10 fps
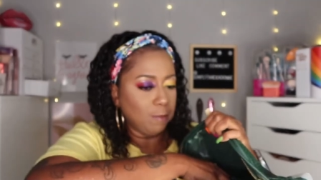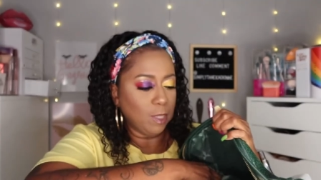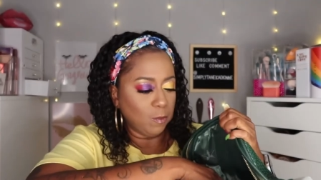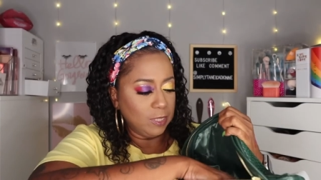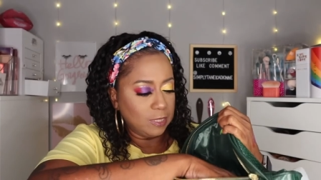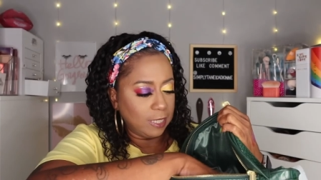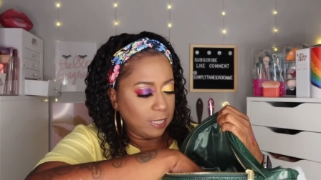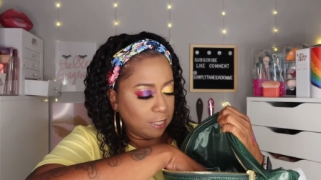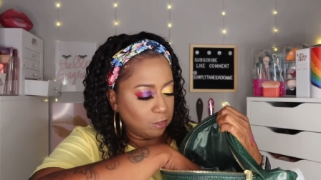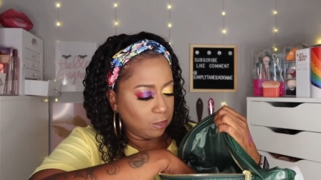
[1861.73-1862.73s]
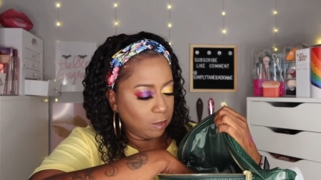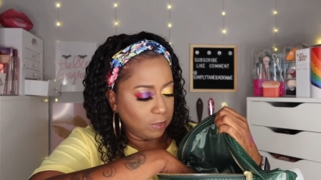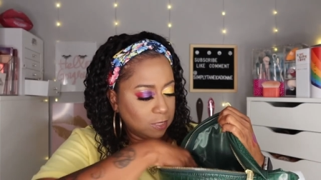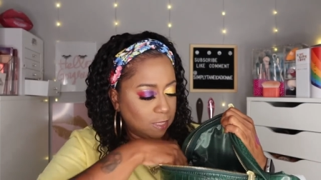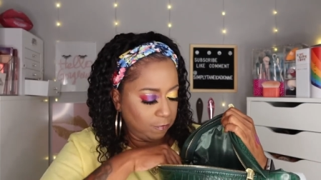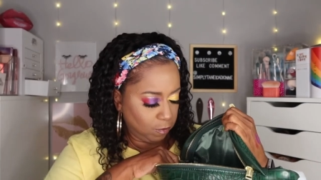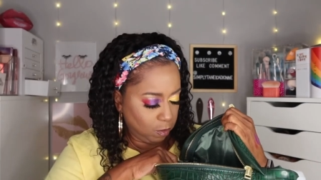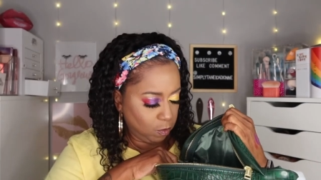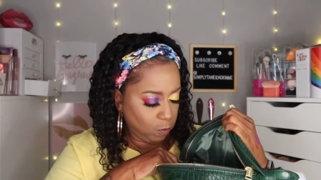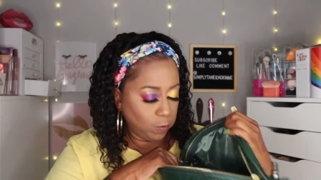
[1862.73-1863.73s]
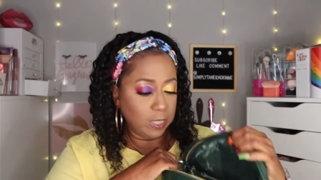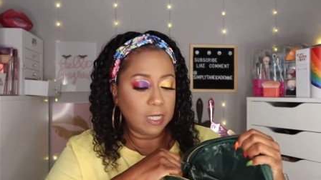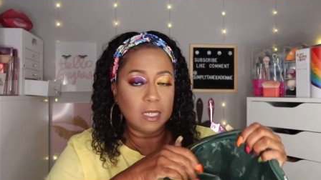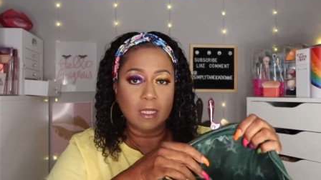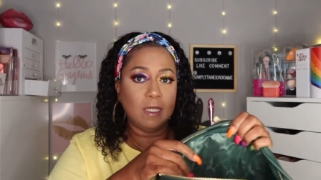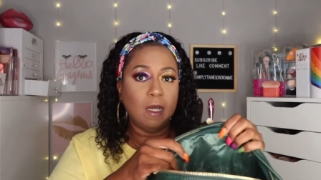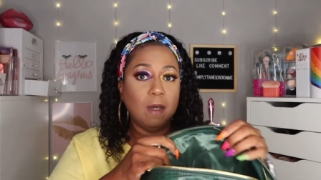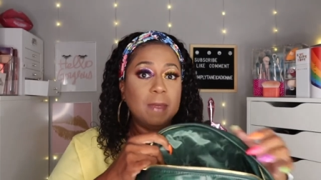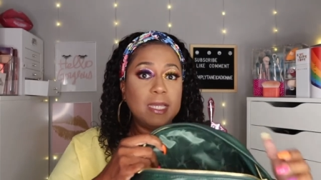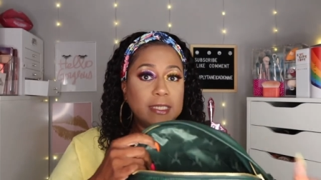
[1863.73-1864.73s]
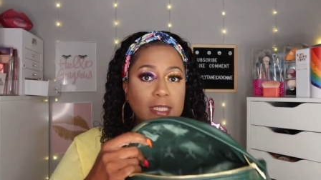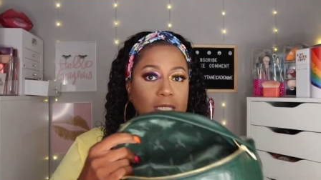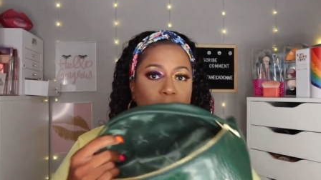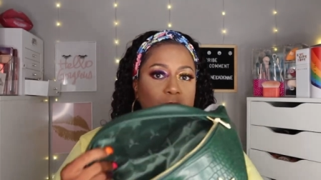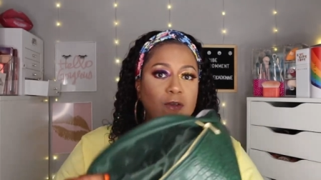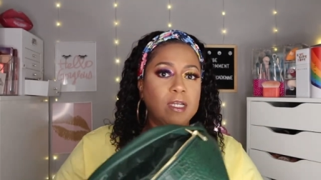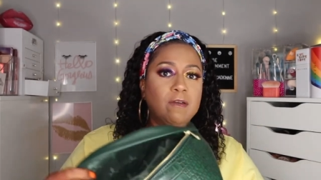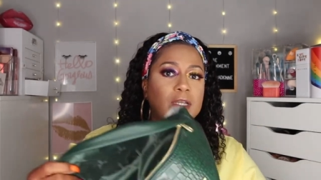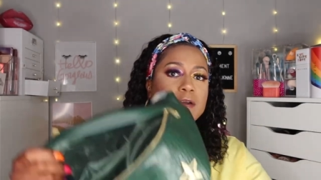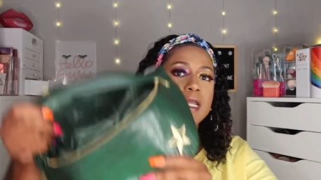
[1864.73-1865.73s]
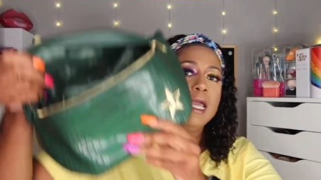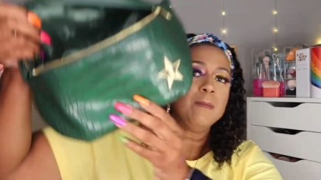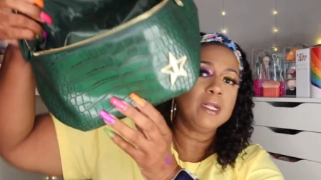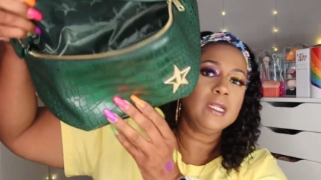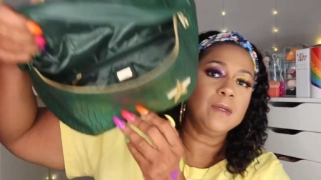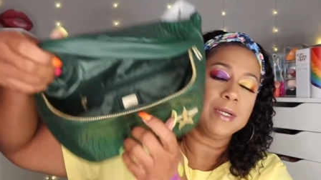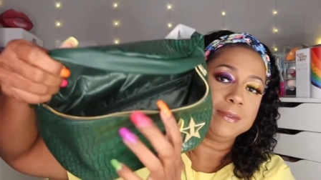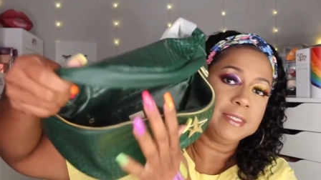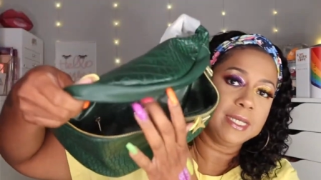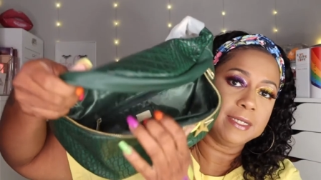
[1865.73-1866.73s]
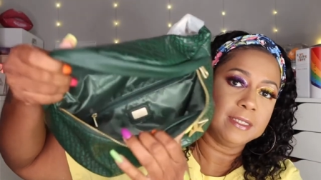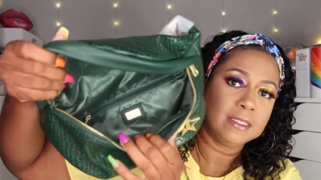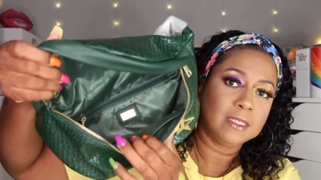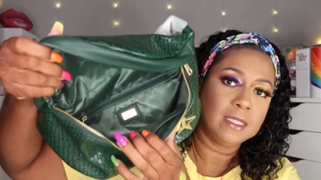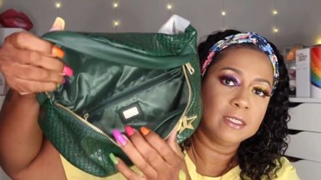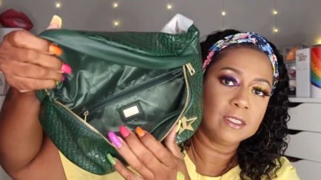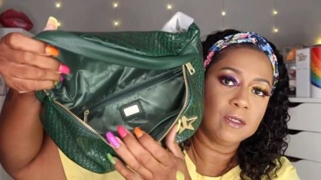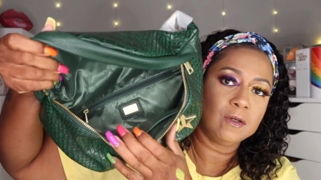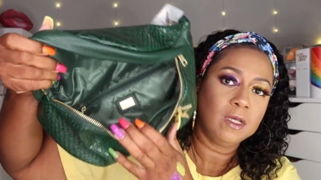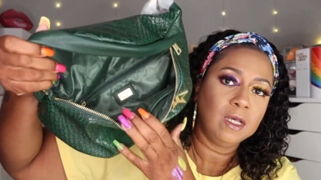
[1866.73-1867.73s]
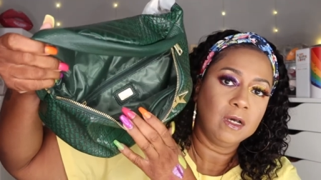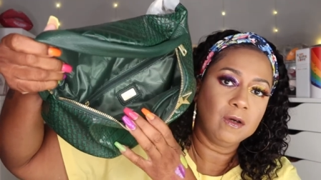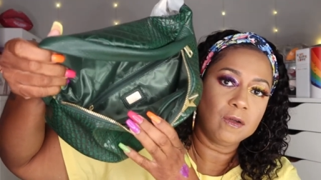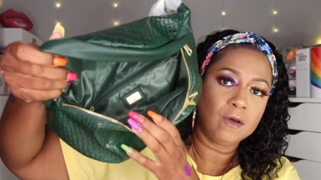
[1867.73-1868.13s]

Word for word: but we stayed extra time. We stayed for a whole week. Amazing. It was great, great, great. But anyway, yeah. And so on